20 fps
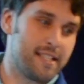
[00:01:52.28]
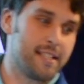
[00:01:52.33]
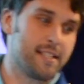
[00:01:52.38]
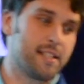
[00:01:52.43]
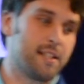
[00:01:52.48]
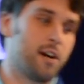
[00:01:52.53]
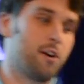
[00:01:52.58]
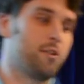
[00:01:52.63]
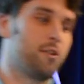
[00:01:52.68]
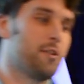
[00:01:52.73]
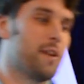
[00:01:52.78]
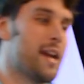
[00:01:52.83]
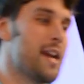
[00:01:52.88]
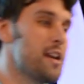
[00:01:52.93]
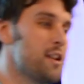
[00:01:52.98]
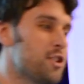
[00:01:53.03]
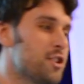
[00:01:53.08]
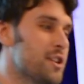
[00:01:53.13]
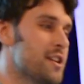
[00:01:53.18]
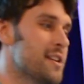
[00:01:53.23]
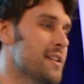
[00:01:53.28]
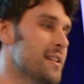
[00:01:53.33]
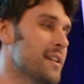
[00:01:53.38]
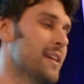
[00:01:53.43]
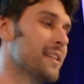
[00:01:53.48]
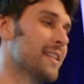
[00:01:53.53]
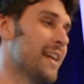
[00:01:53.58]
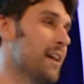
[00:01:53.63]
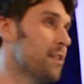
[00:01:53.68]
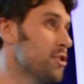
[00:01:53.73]
this co-location
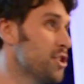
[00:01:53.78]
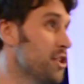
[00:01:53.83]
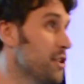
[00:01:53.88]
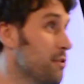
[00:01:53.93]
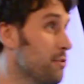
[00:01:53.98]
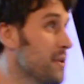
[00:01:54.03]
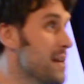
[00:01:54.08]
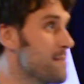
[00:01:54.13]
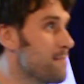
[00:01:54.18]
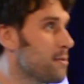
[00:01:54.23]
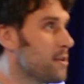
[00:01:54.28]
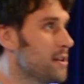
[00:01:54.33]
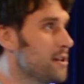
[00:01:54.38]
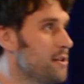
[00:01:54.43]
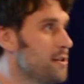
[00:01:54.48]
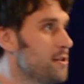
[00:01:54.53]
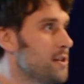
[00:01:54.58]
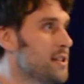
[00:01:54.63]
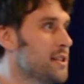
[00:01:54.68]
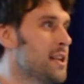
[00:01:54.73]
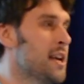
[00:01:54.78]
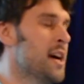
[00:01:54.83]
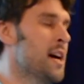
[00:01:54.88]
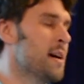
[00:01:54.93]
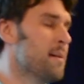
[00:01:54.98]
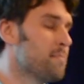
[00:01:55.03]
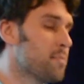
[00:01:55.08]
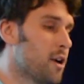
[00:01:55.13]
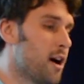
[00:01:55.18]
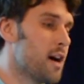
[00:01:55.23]
allows you to reproduce
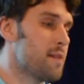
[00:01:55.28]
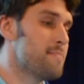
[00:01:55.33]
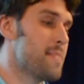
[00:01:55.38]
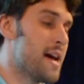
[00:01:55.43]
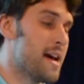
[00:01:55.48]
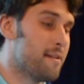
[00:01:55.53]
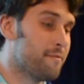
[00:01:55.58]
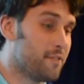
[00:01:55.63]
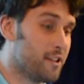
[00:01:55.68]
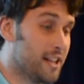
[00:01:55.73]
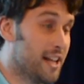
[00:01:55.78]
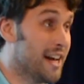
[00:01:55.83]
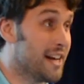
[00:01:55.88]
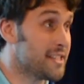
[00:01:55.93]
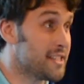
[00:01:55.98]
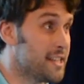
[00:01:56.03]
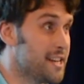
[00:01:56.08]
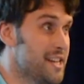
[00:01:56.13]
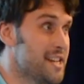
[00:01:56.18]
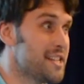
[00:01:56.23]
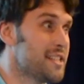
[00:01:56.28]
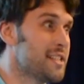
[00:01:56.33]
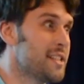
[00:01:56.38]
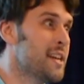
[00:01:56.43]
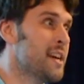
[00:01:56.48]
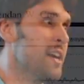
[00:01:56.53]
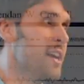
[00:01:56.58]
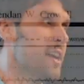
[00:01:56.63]
broadband velocities